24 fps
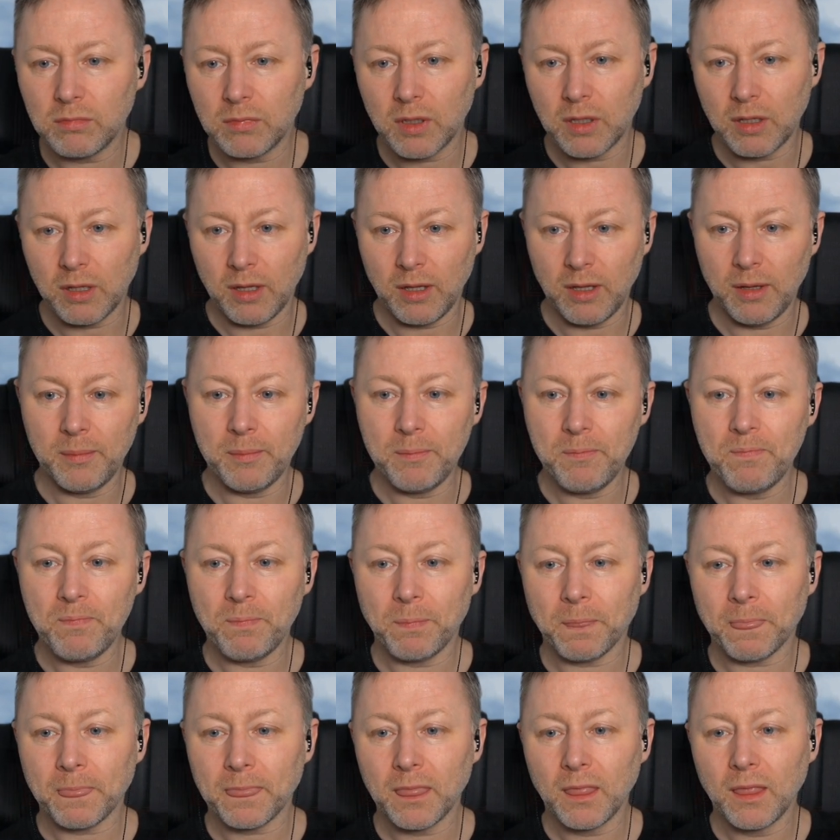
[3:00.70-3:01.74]
And
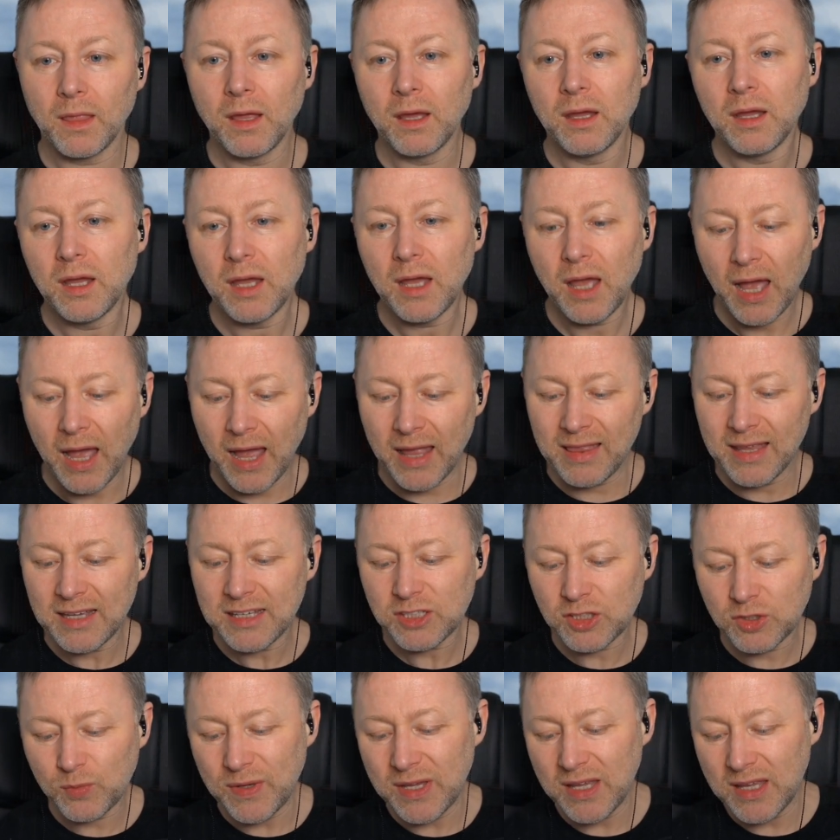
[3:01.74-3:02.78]

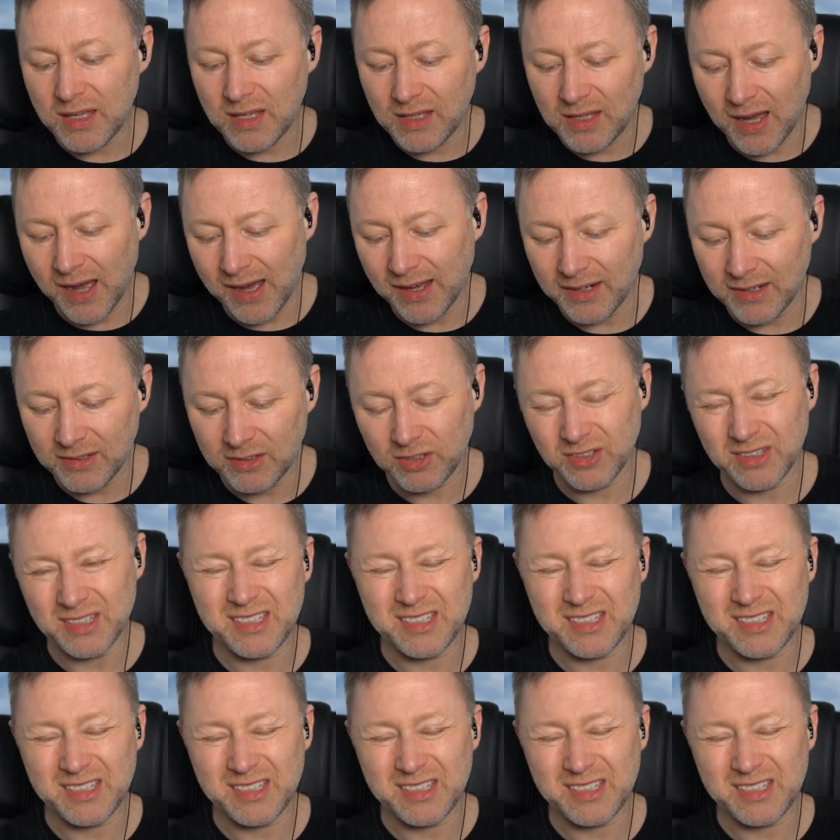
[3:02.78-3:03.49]
this wee character